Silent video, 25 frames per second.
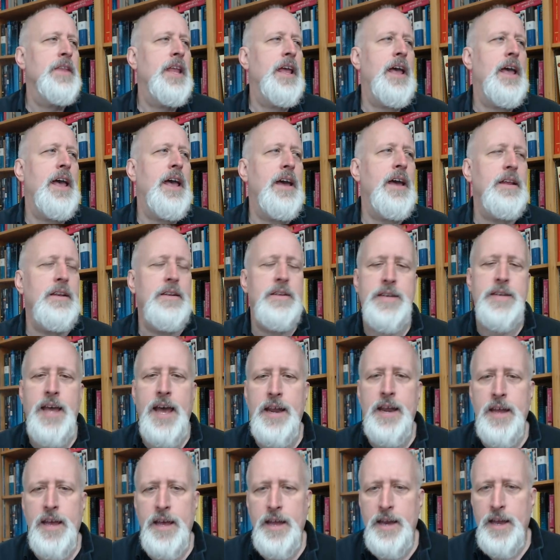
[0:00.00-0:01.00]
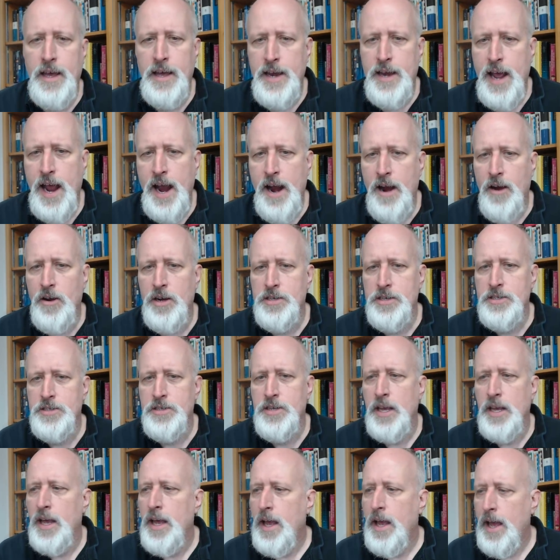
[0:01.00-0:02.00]
And Dennett and
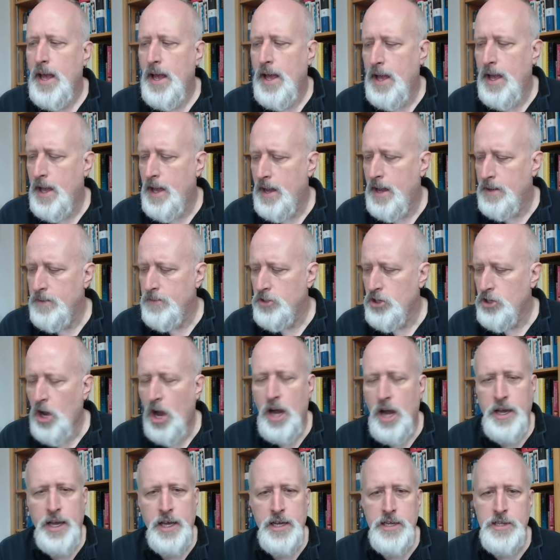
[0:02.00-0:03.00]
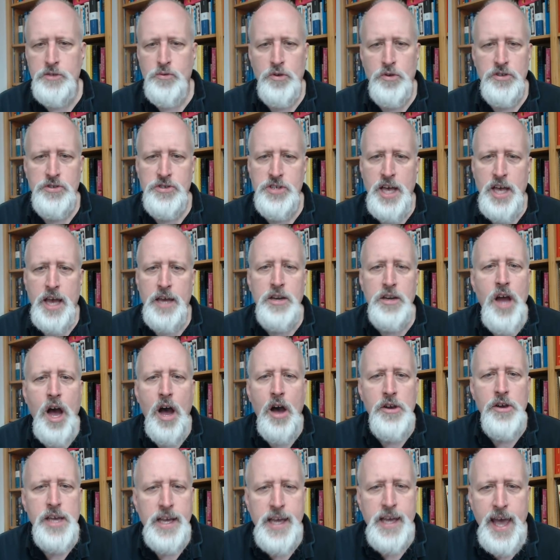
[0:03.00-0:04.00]
Harris and Dawkins will say,
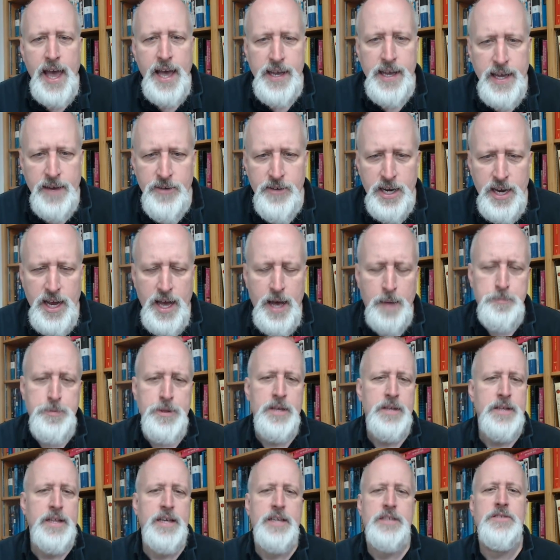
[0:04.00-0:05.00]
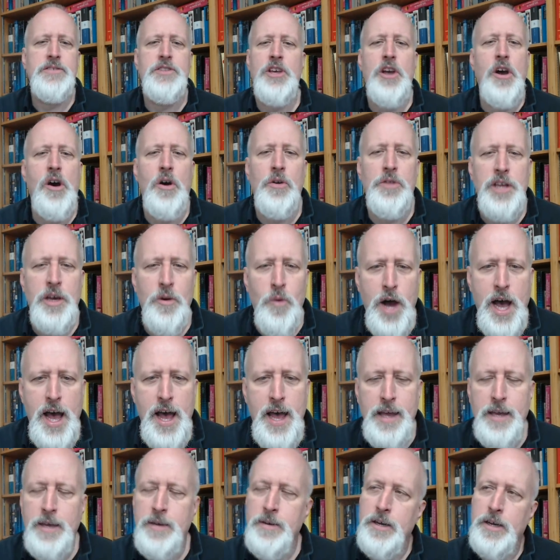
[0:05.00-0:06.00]
no, you can't give it up. It's the only
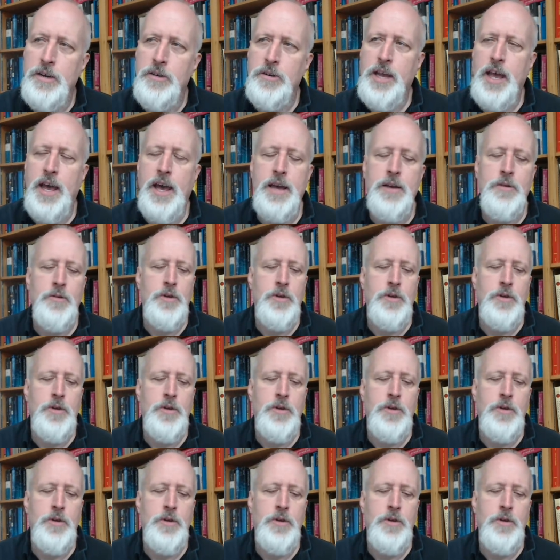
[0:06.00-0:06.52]
way. Okay,